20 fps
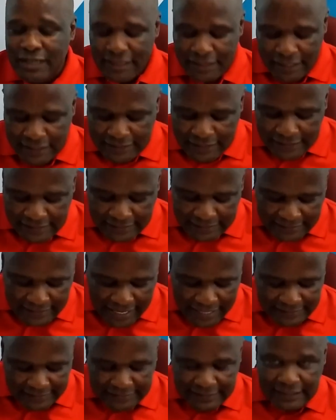there's a
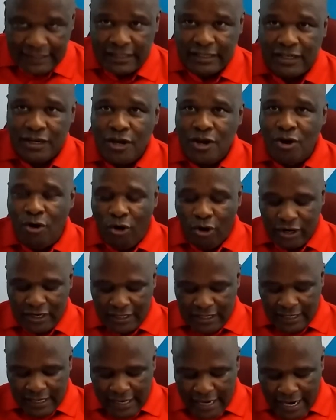discussion
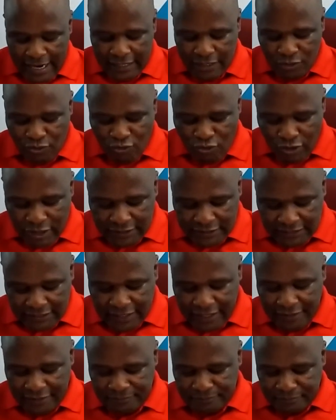on the land
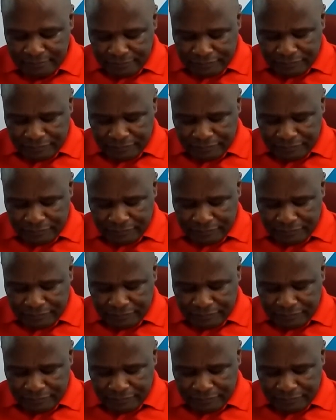question.